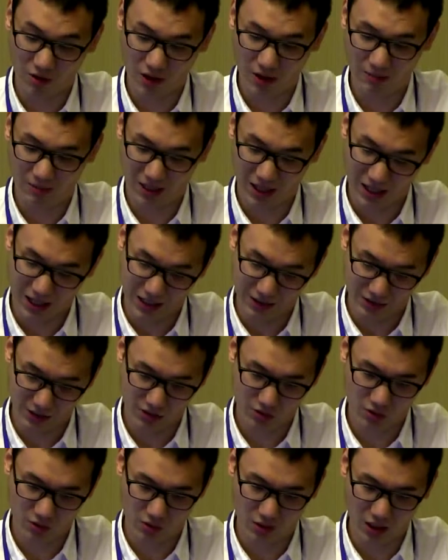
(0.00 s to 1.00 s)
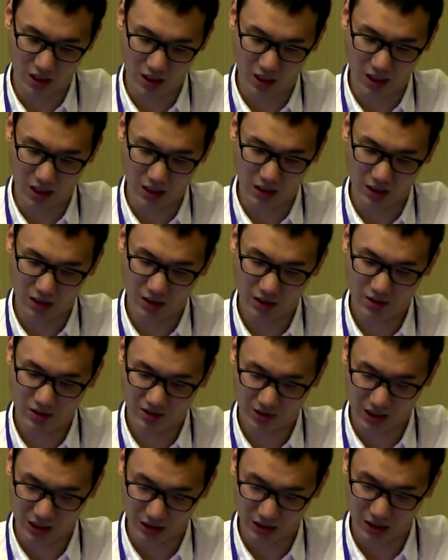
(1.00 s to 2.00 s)
the blood to the
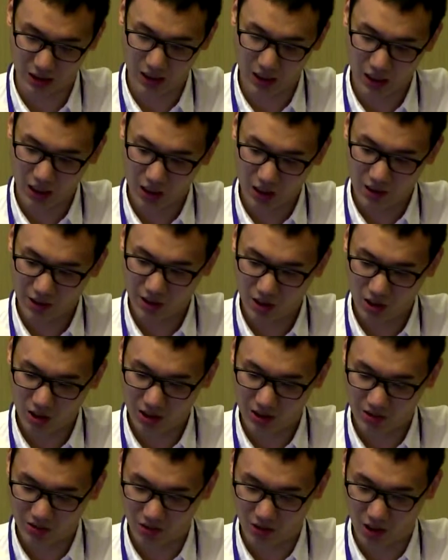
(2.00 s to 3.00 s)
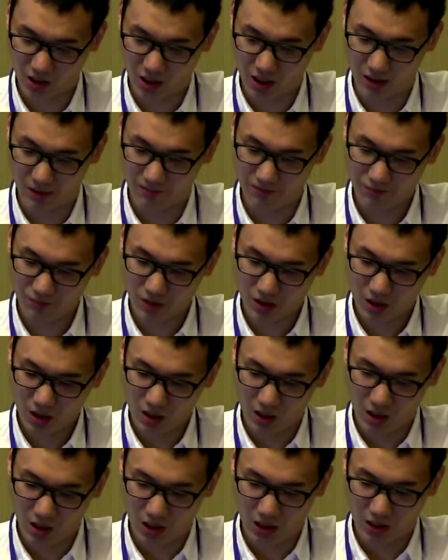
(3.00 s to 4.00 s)
skin. Here is a
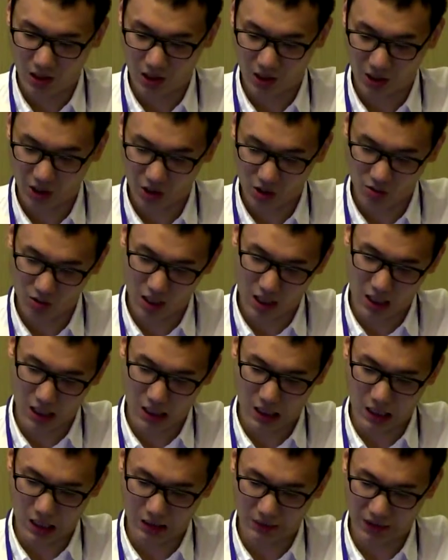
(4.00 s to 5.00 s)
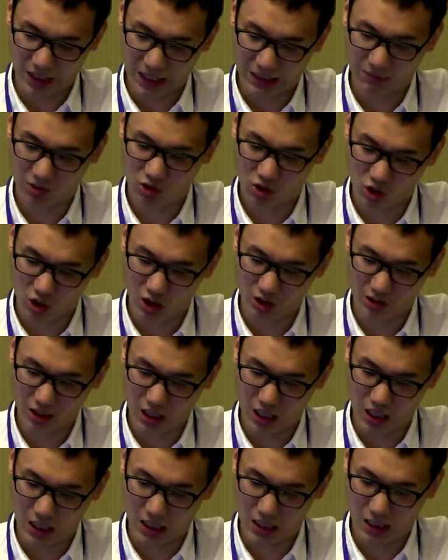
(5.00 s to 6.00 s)
new name
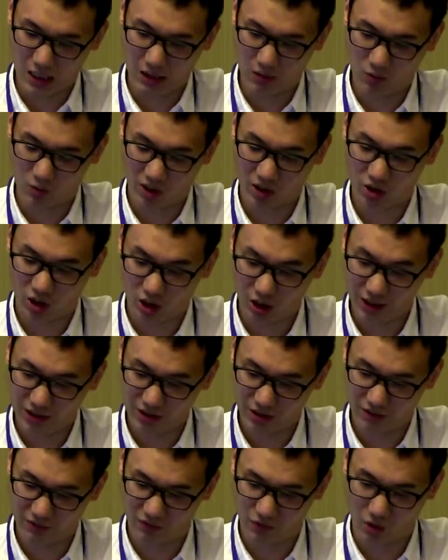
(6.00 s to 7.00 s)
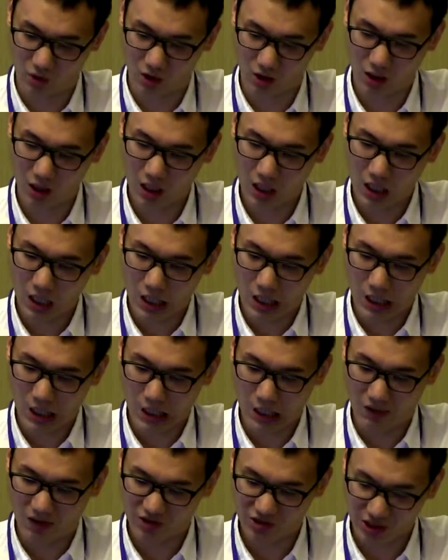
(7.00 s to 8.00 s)
called, we call it for
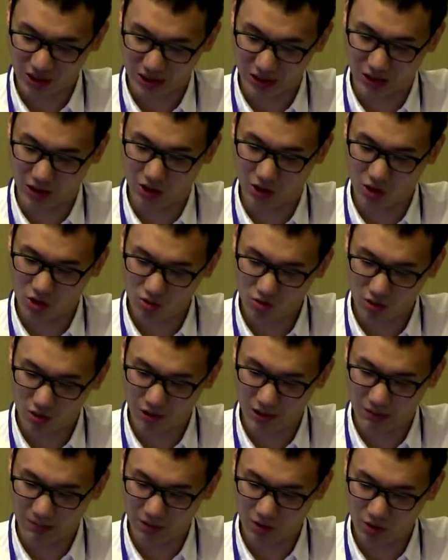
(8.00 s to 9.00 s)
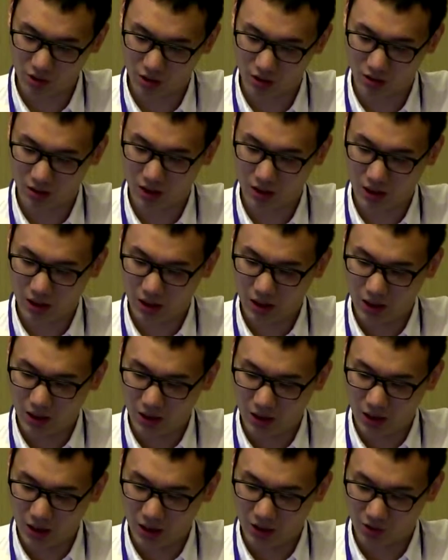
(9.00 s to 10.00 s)
the skin,
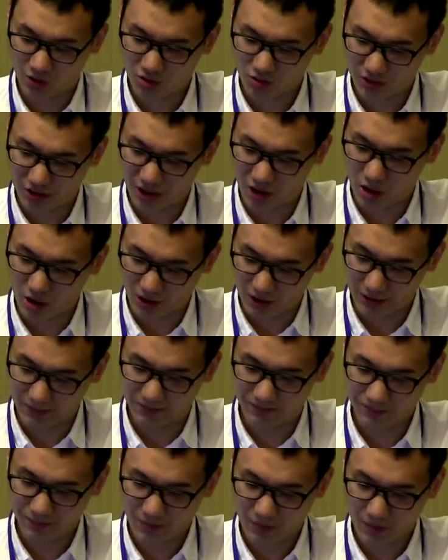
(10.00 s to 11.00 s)
neuroimmunoendocrine organ.